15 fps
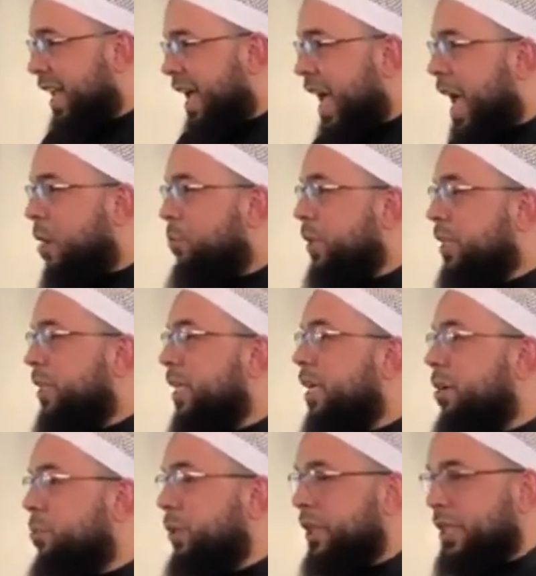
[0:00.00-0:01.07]
How we
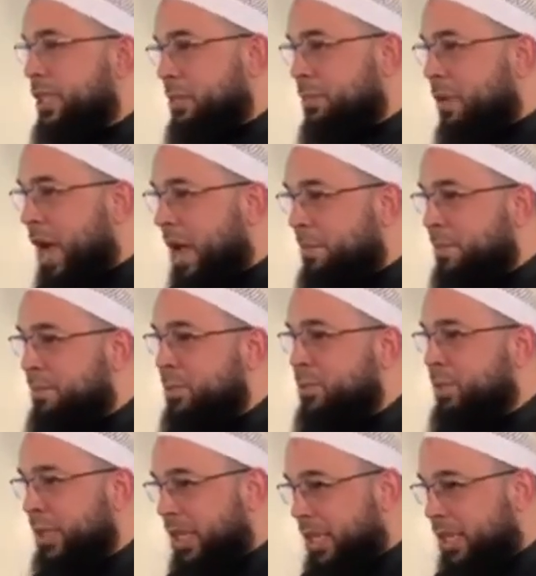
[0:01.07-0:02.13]
deal with these problems
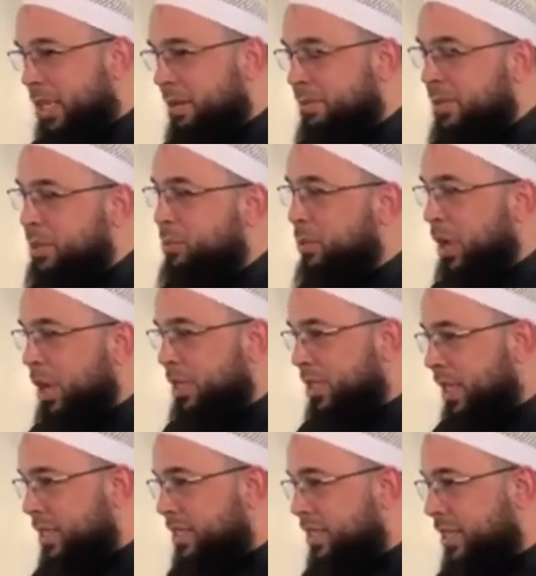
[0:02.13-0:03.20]
when they come is what our
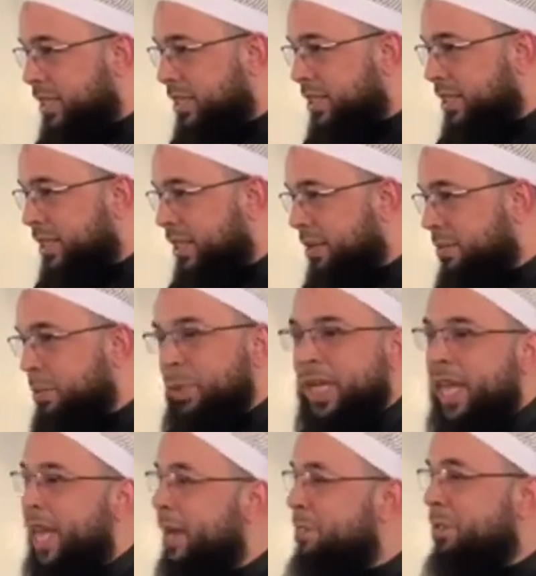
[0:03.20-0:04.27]
test is. But we
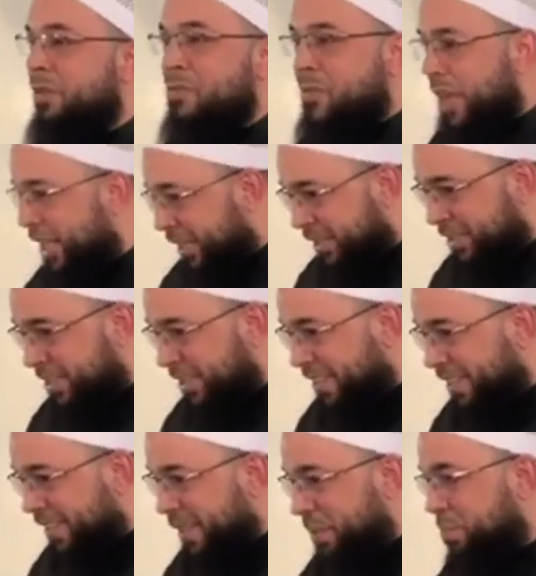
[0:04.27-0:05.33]
can't prevent
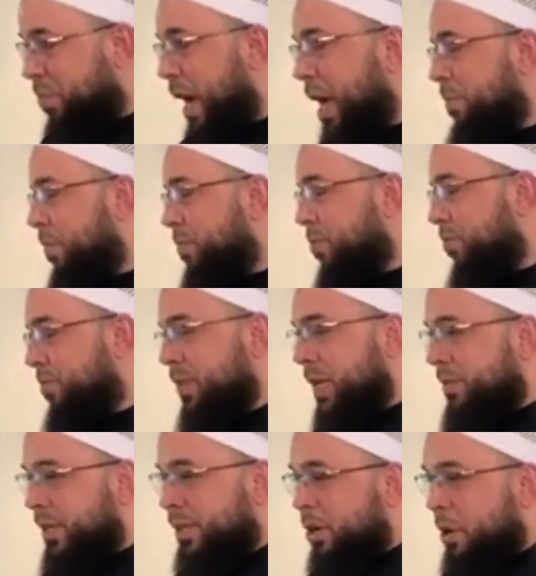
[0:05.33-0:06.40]
the problems from
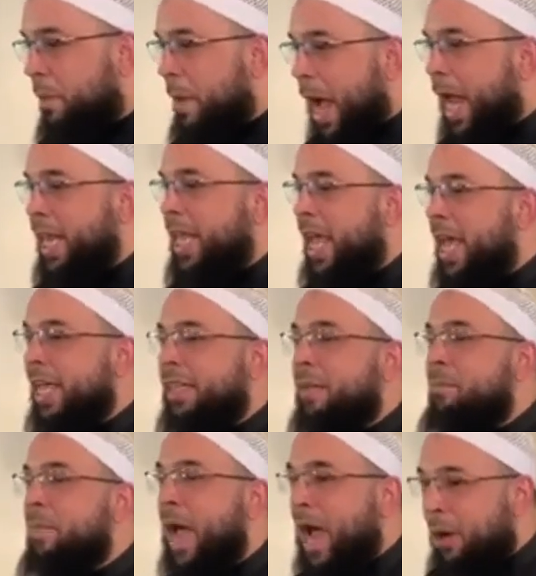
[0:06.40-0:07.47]
coming. Nobody had the
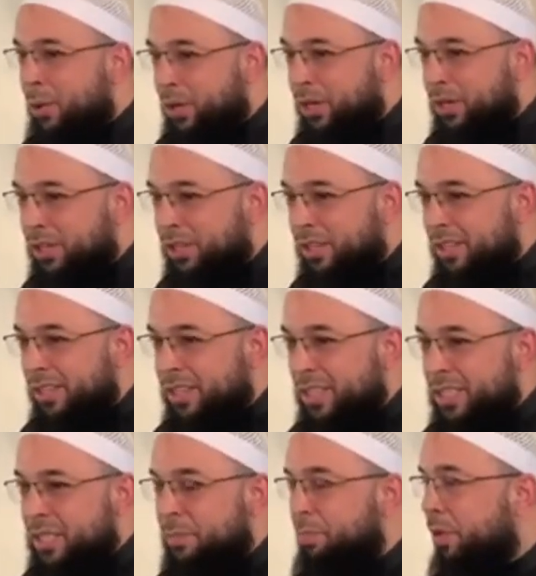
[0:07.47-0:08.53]
power
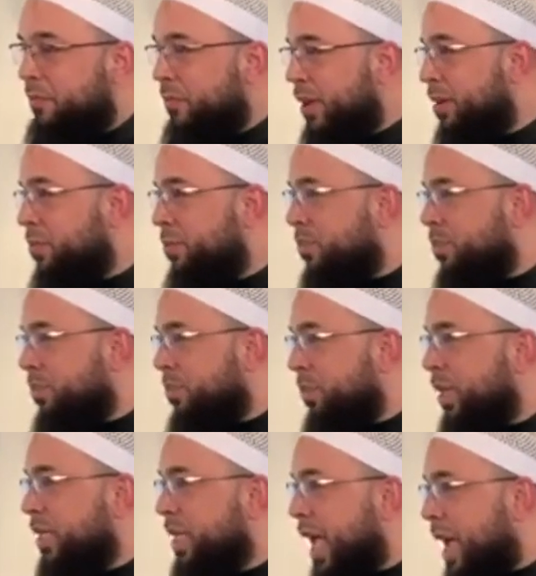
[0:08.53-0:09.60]
to prevent what
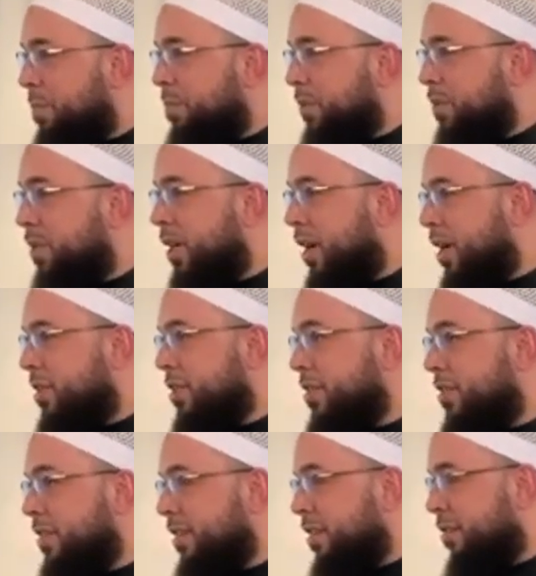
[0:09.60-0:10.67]
has happened to
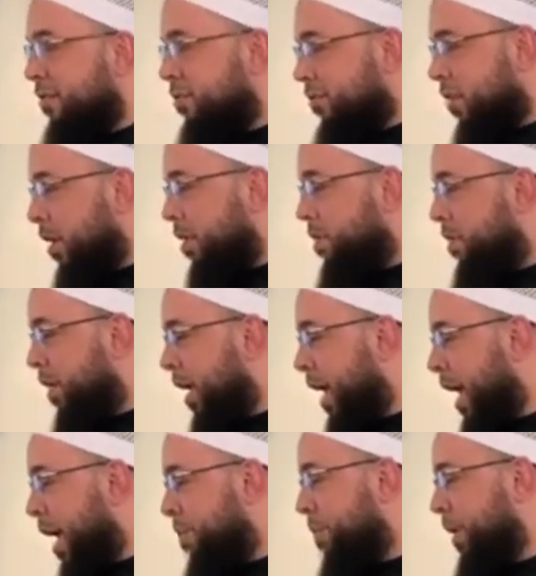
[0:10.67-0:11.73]
us from
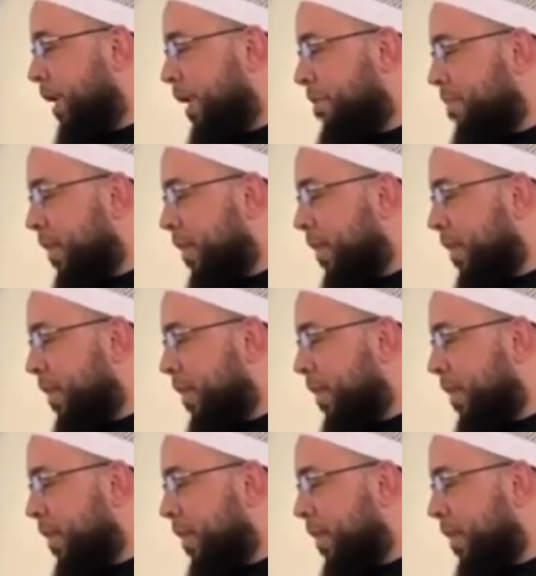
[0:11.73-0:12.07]
happening.